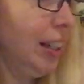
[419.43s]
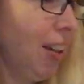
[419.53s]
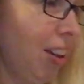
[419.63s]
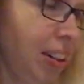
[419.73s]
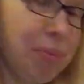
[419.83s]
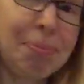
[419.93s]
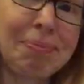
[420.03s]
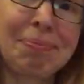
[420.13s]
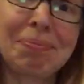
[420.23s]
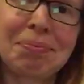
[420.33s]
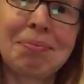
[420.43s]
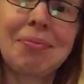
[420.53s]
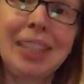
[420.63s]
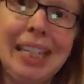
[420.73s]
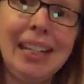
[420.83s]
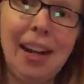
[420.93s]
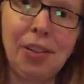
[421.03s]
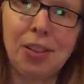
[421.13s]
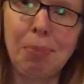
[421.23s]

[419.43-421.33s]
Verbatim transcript: and Autumn in outer